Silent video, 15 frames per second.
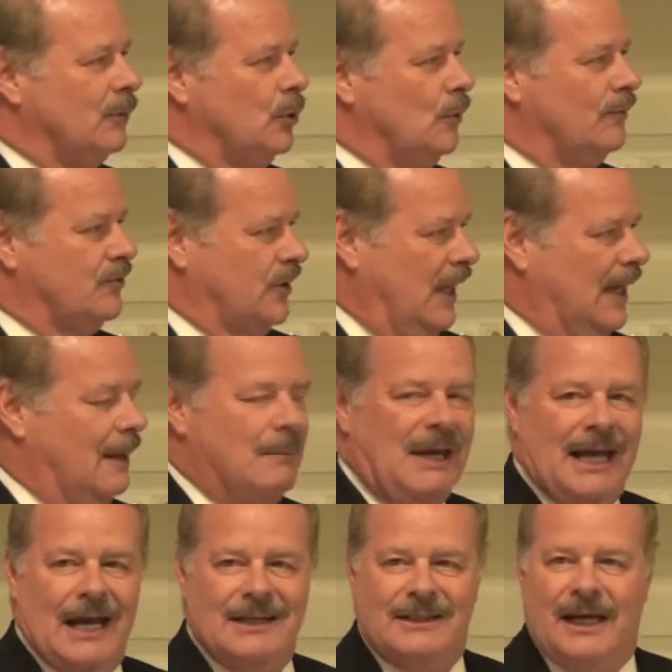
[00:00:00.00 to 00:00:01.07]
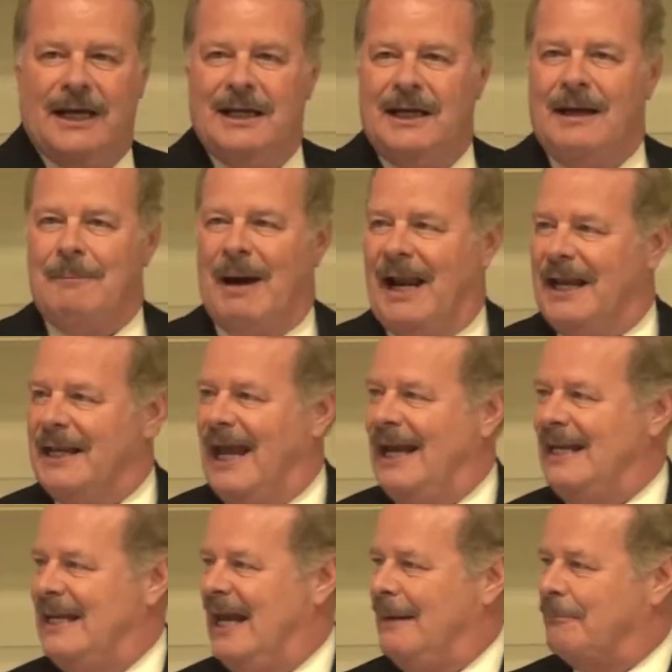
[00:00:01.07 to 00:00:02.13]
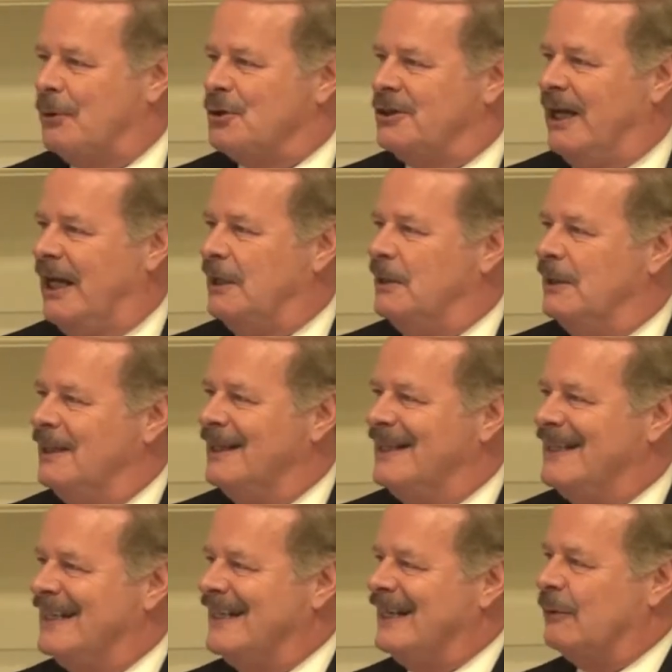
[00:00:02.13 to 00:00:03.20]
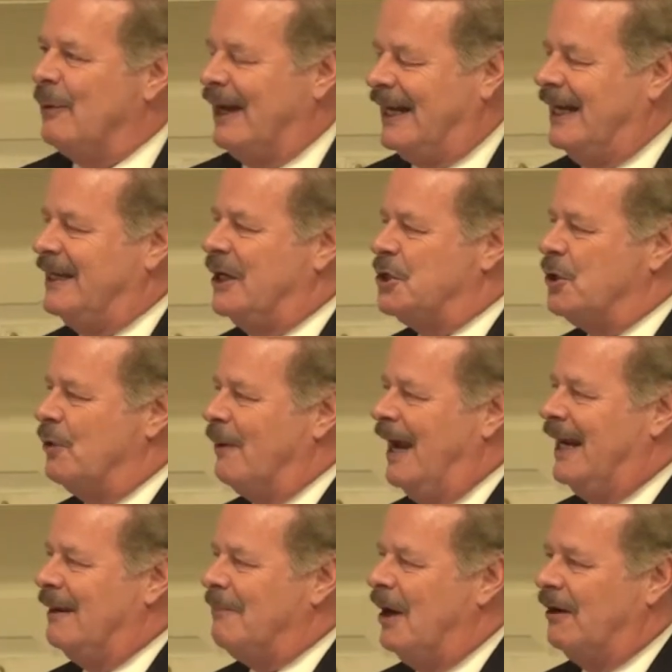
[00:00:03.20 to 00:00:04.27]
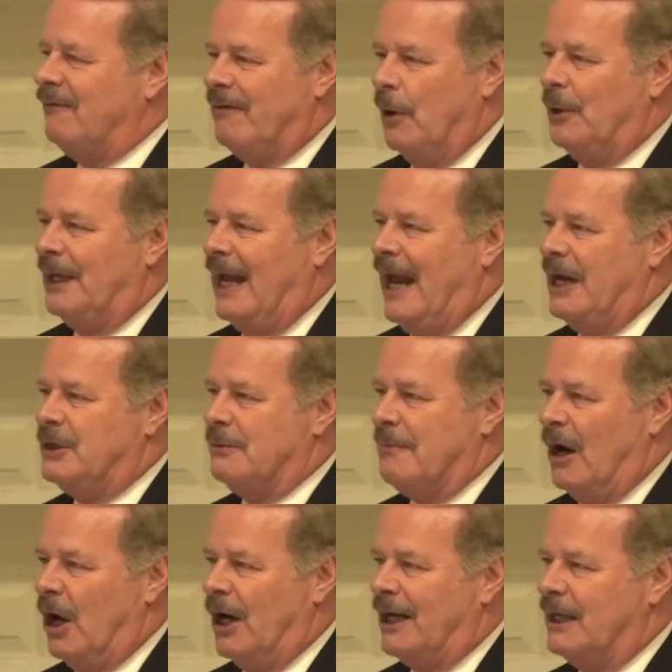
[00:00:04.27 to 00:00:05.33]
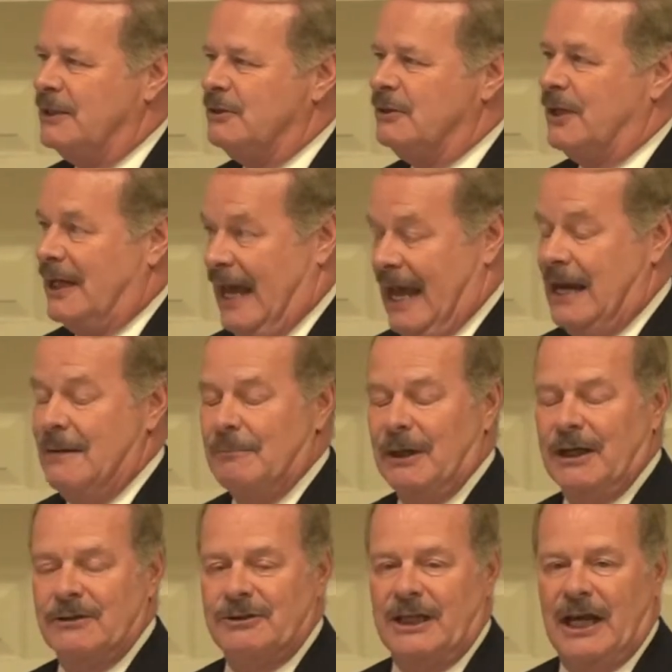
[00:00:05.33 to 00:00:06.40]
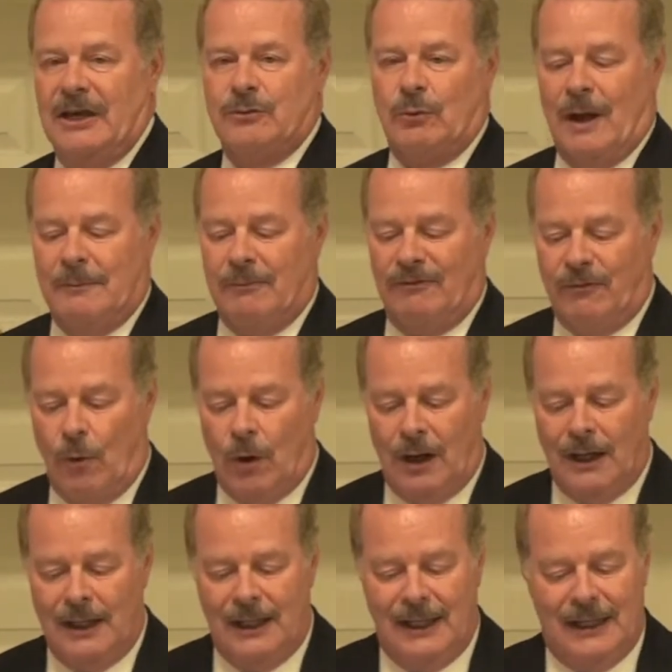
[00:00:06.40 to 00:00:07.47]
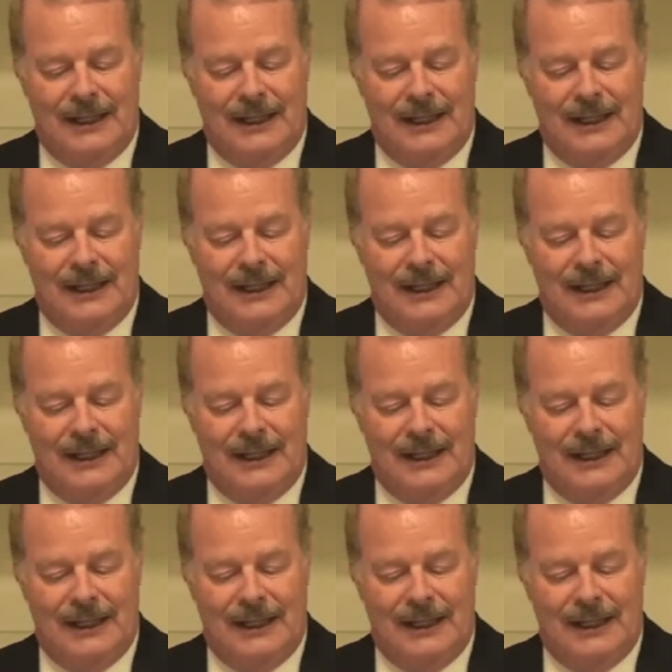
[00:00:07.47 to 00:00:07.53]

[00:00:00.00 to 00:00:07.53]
You've seen him. He has about a 98% recognition rate among voting-age Americans today because he has run before.